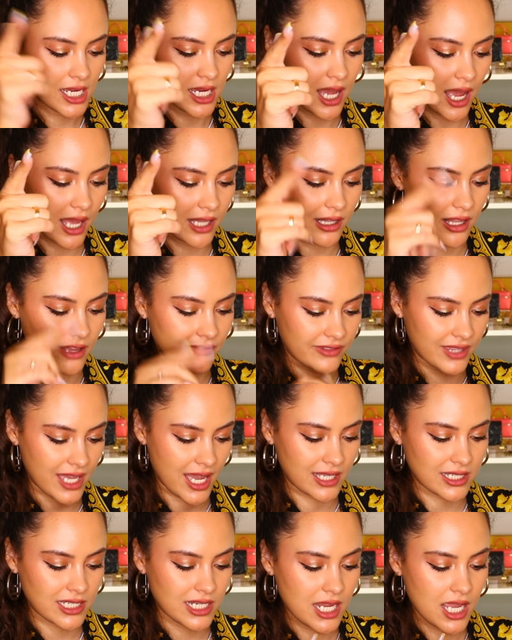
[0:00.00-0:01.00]
I love
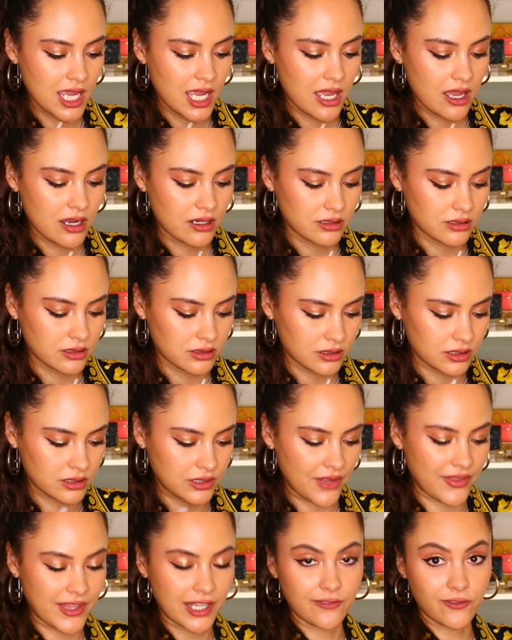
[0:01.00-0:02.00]
that. Oh,
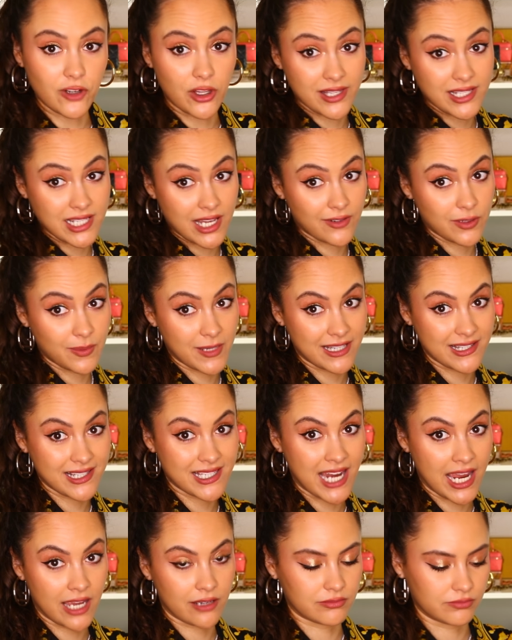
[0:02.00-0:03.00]
and then you've got the safety pins
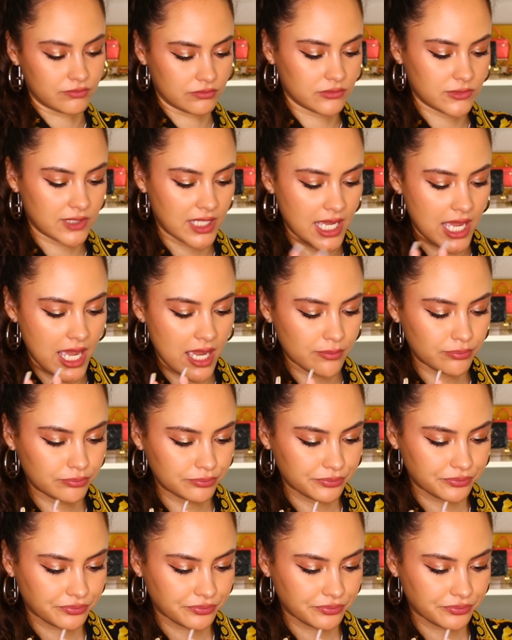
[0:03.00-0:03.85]
down, okay?